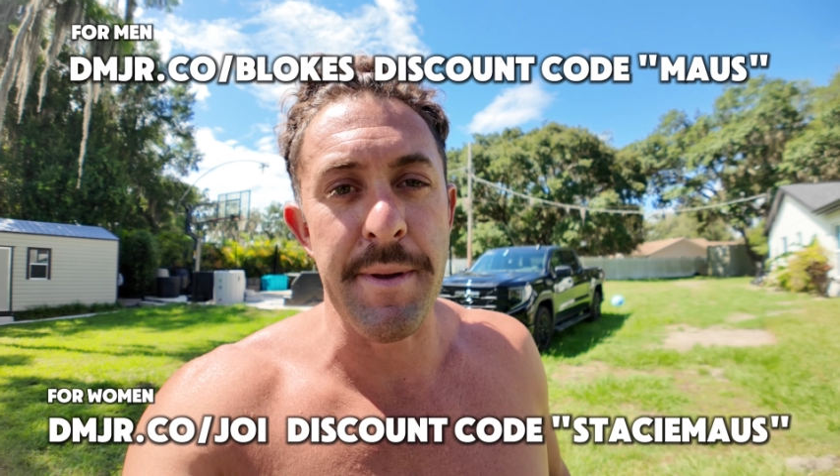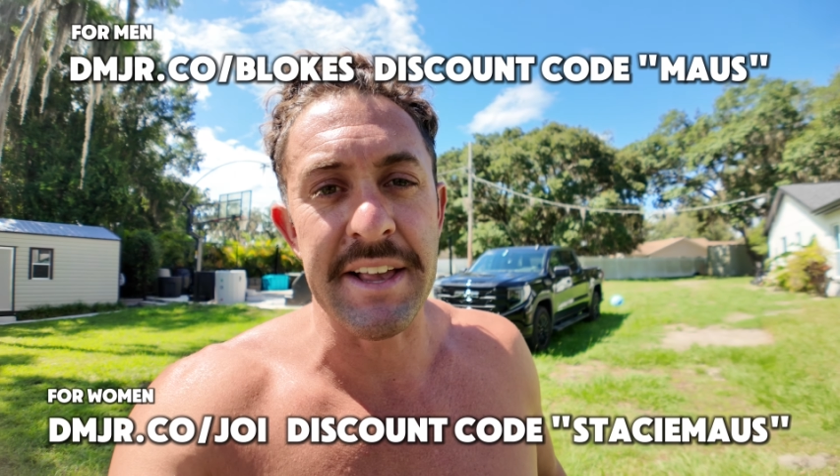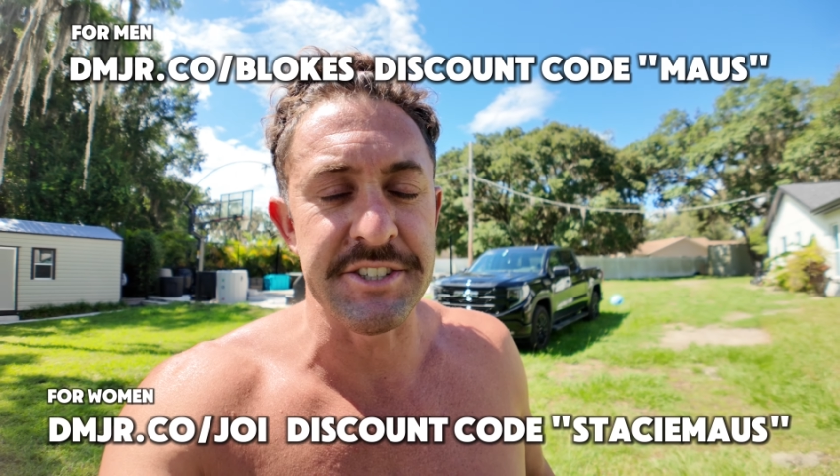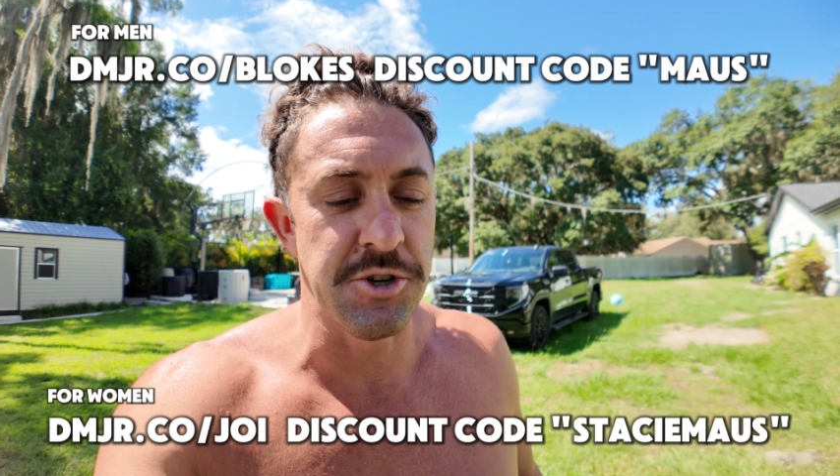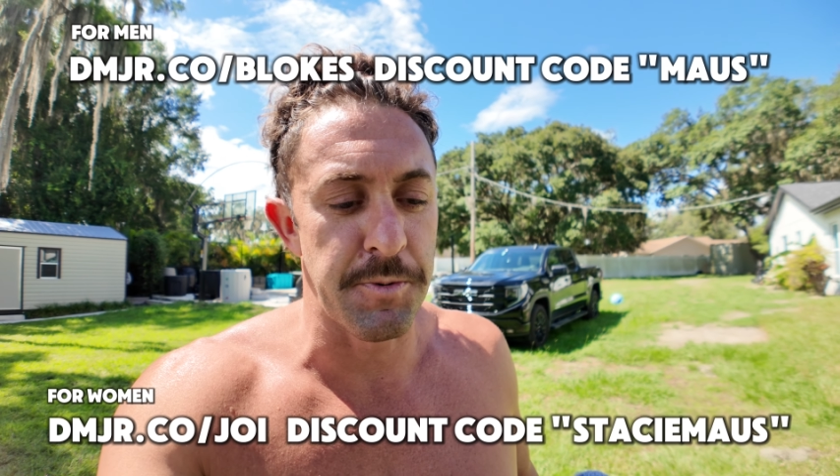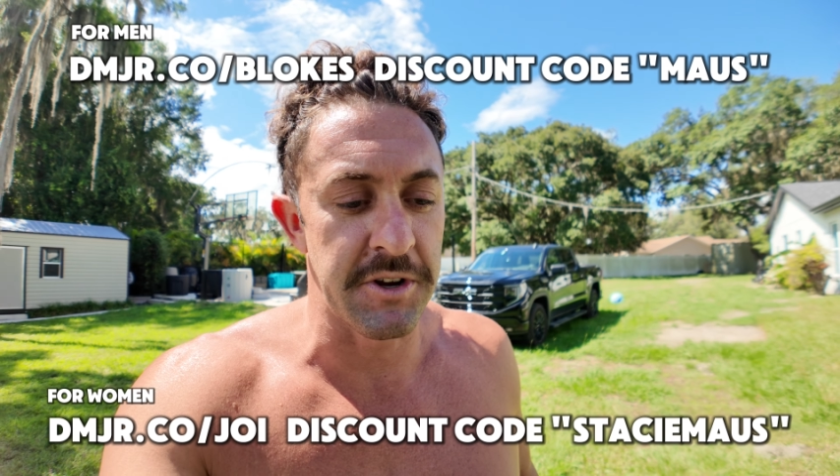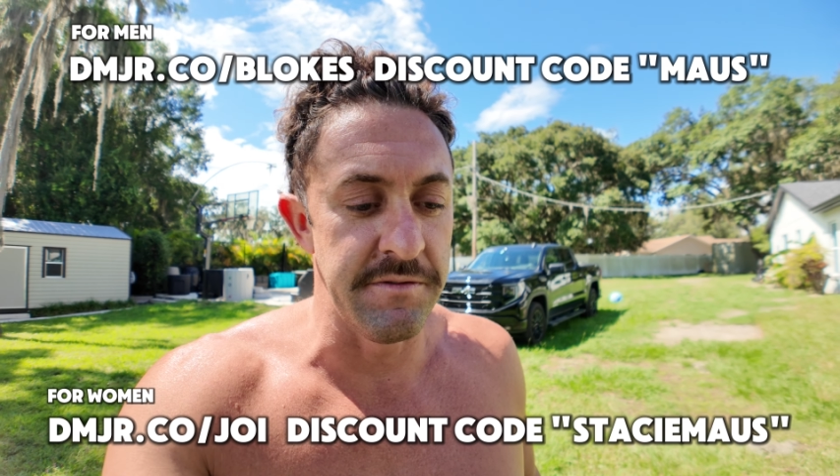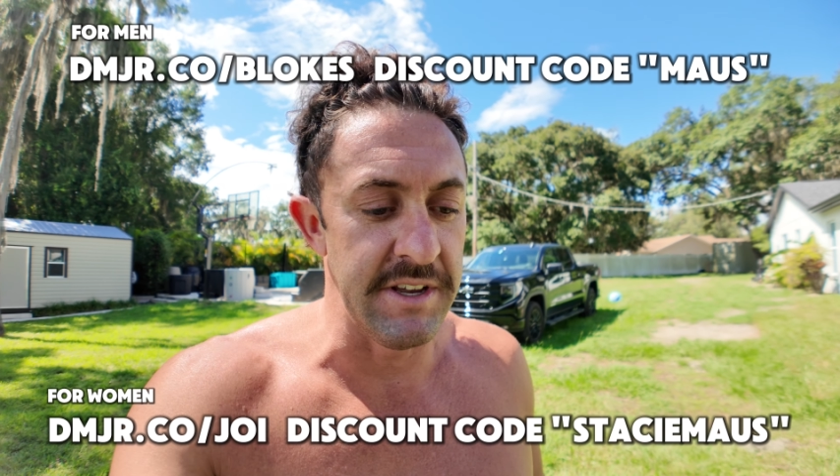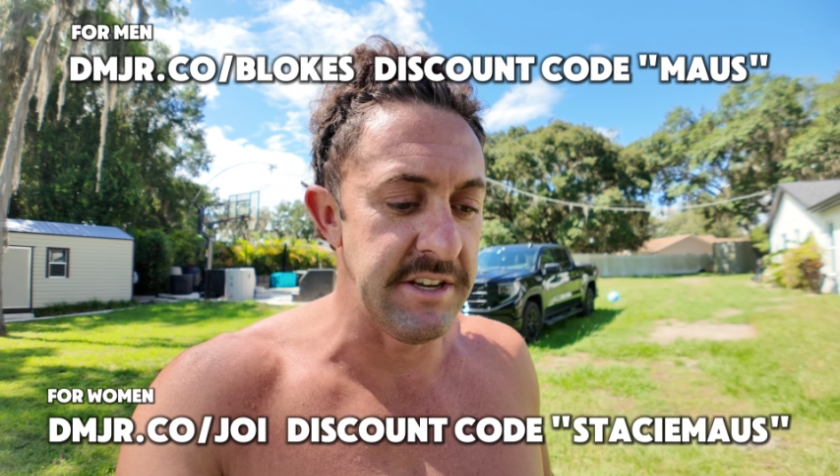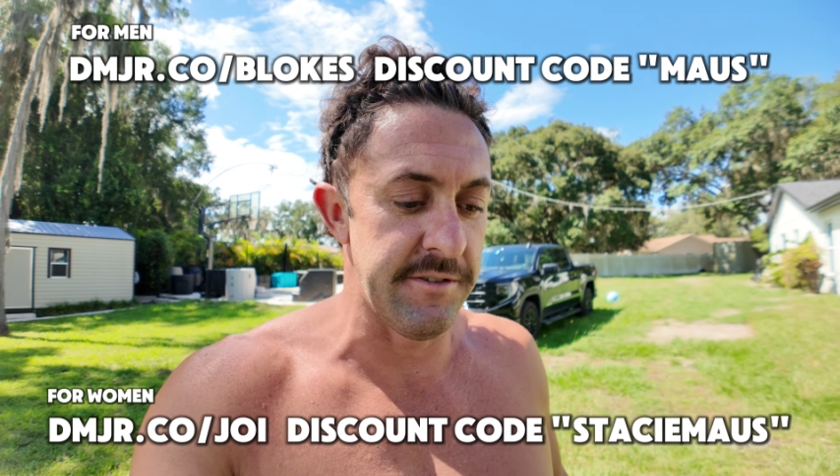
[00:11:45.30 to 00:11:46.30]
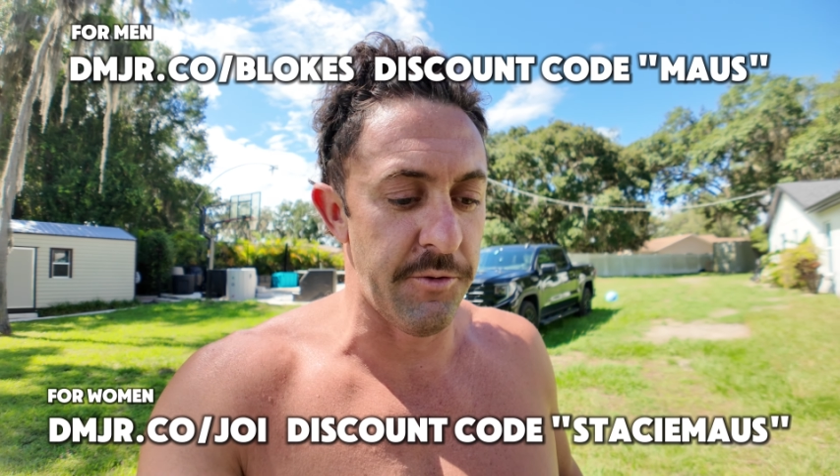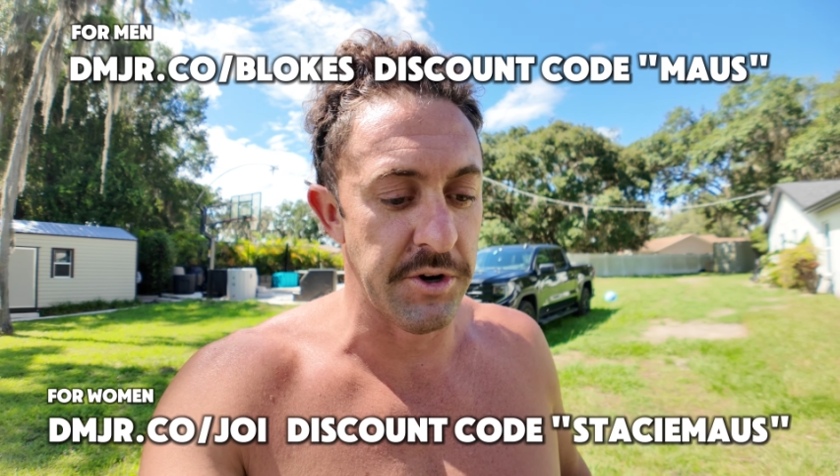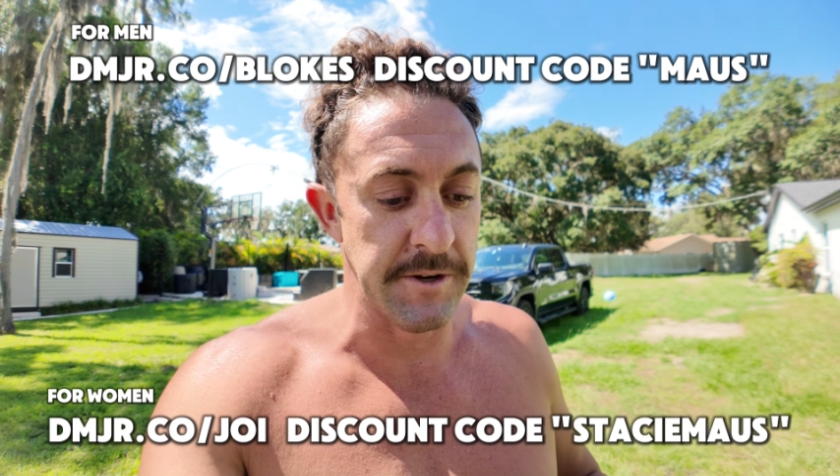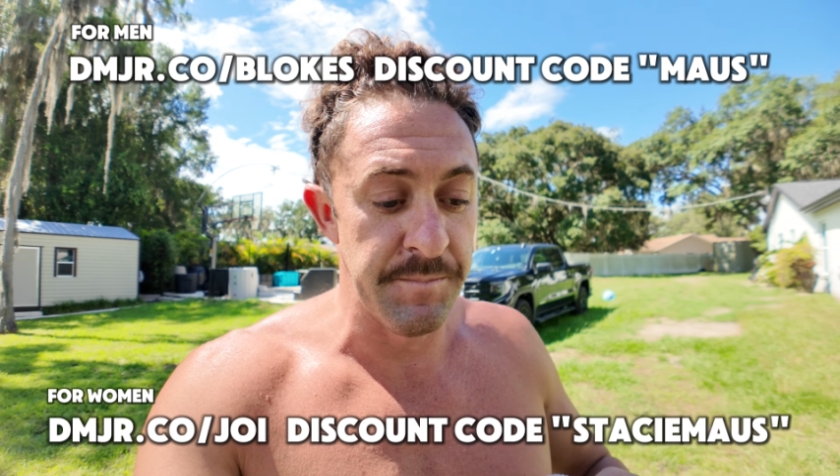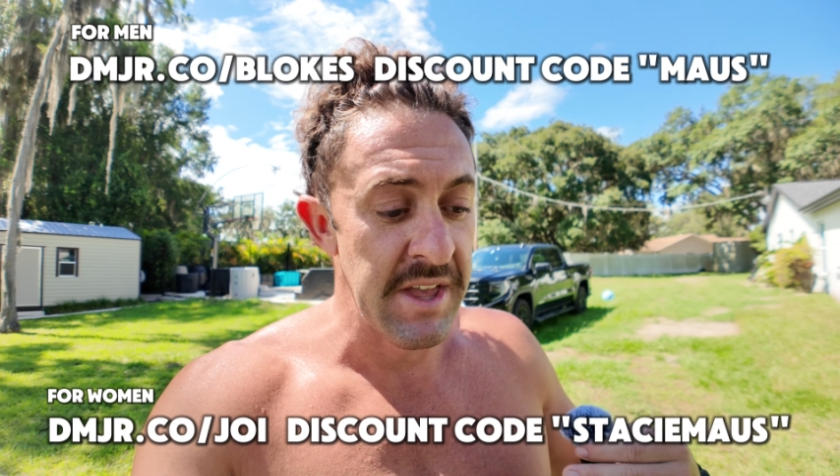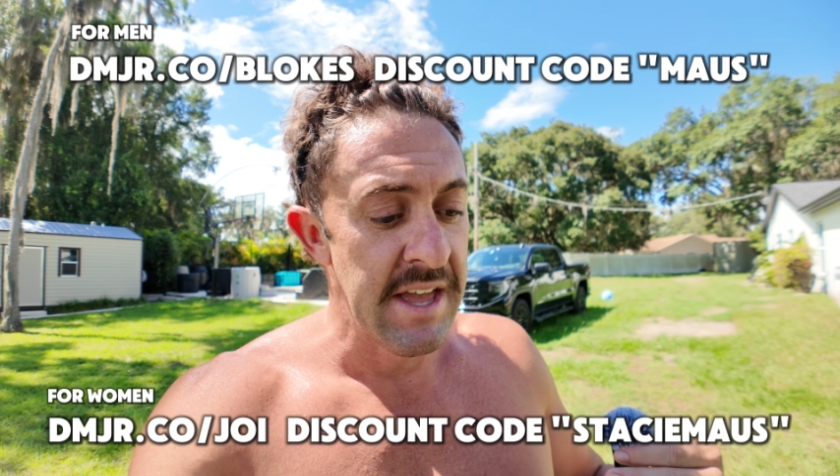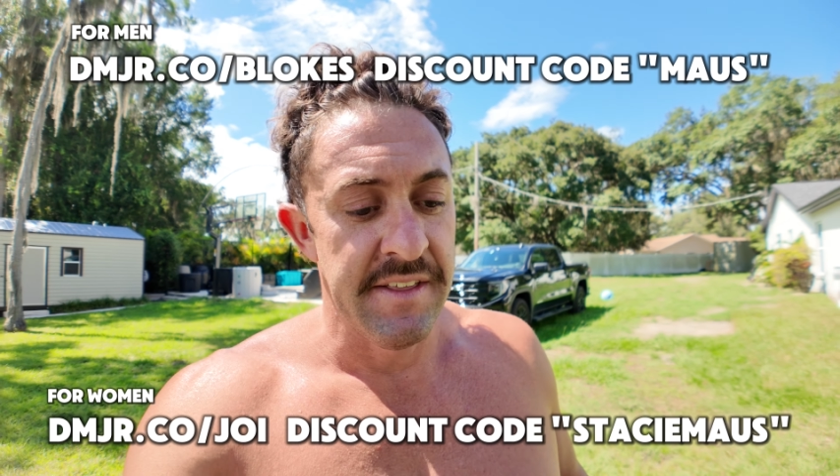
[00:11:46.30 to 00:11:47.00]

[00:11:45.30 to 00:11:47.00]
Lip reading: are. They make it super convenient for you.